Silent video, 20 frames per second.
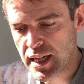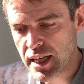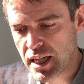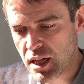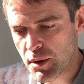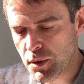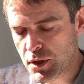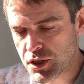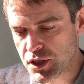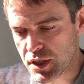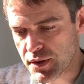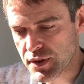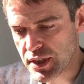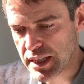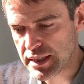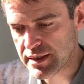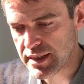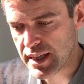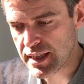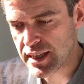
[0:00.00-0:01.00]
Come on, Shovel, I
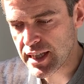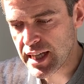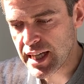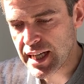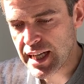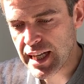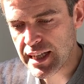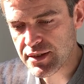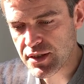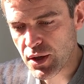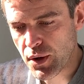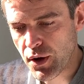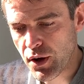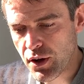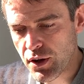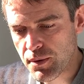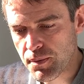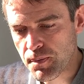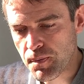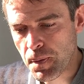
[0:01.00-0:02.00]
said. Let's go
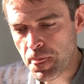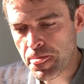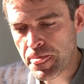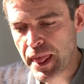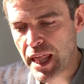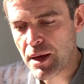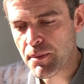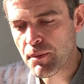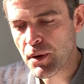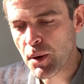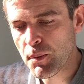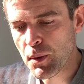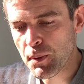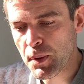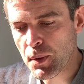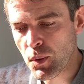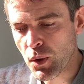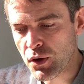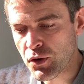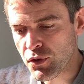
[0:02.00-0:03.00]
home. Mum will
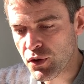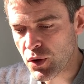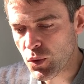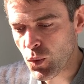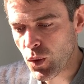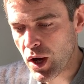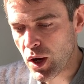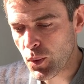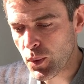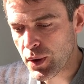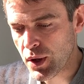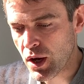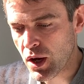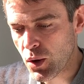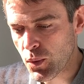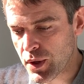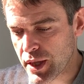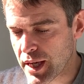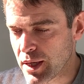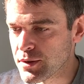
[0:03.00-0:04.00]
be wondering where we are
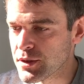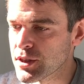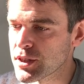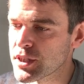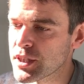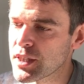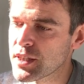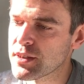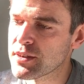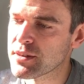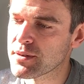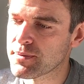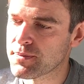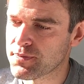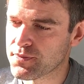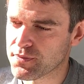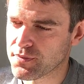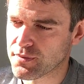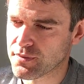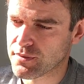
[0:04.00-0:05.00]
without a shirt.
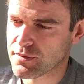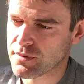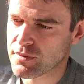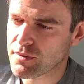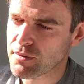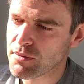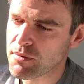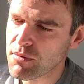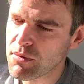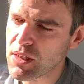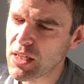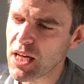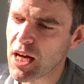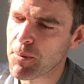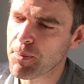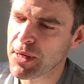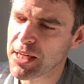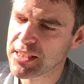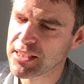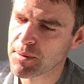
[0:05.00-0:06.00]
I
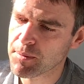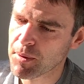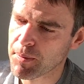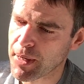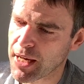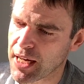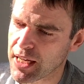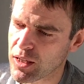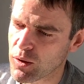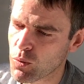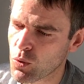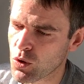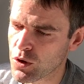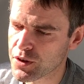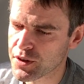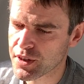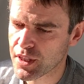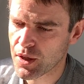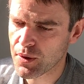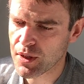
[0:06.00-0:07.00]
picked up the bag and walked
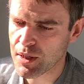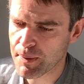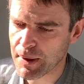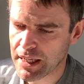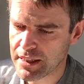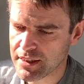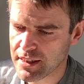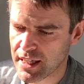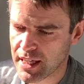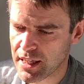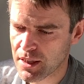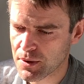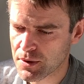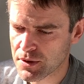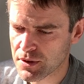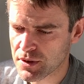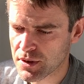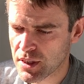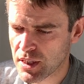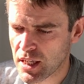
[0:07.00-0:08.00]
slowly back to the
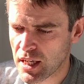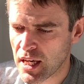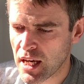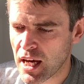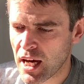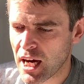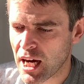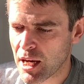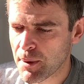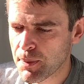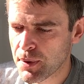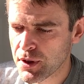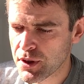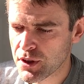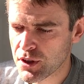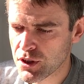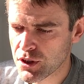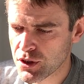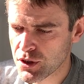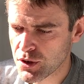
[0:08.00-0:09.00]
house. I put
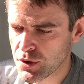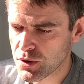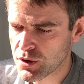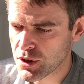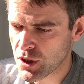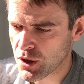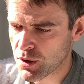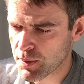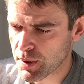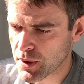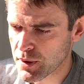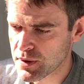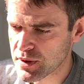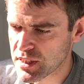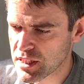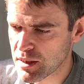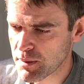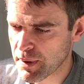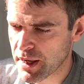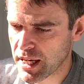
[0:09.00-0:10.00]
the 2 toe bones
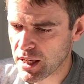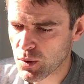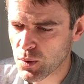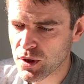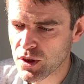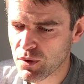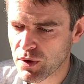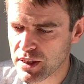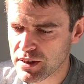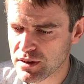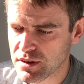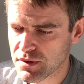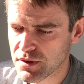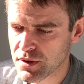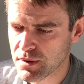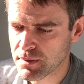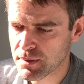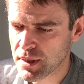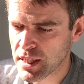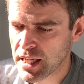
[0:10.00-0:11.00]
in the bag with the rest of
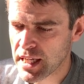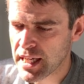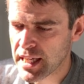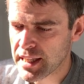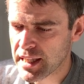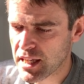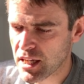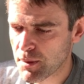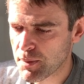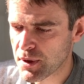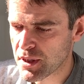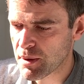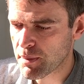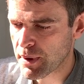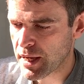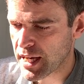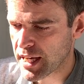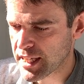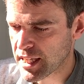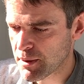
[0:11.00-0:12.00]
them. Then I put the
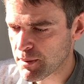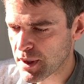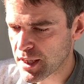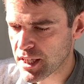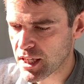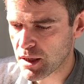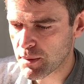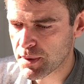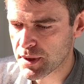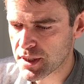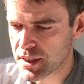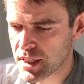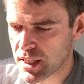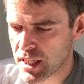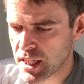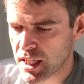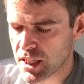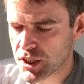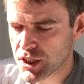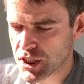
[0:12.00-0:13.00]
bag in my cupboard
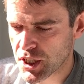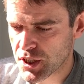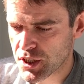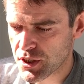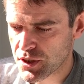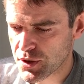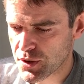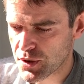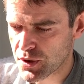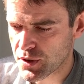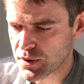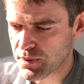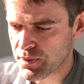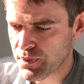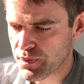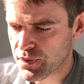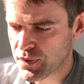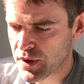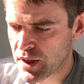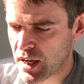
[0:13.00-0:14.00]
and shut the door.
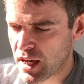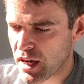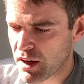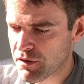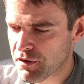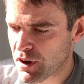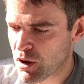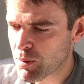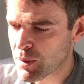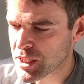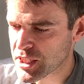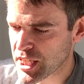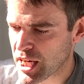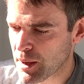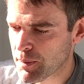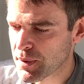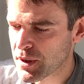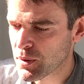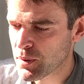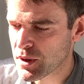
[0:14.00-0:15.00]
I felt much
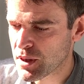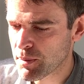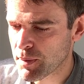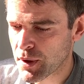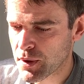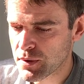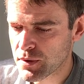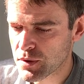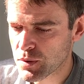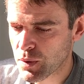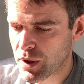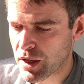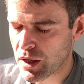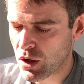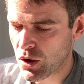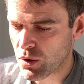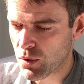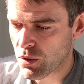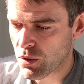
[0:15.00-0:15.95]
happier with the bones where